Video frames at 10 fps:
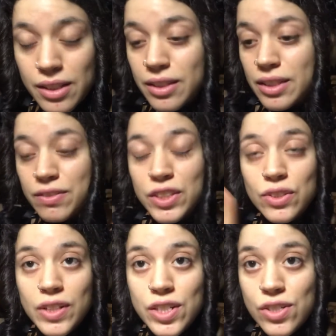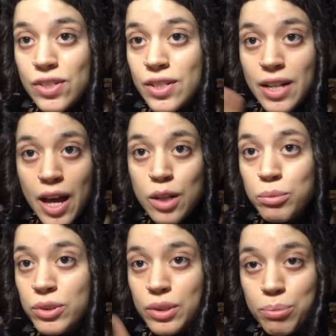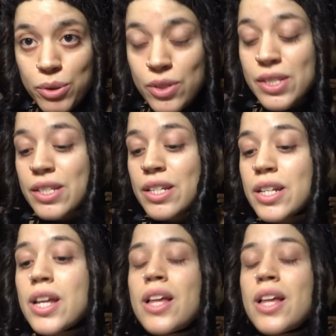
a living creature, an animal, a person,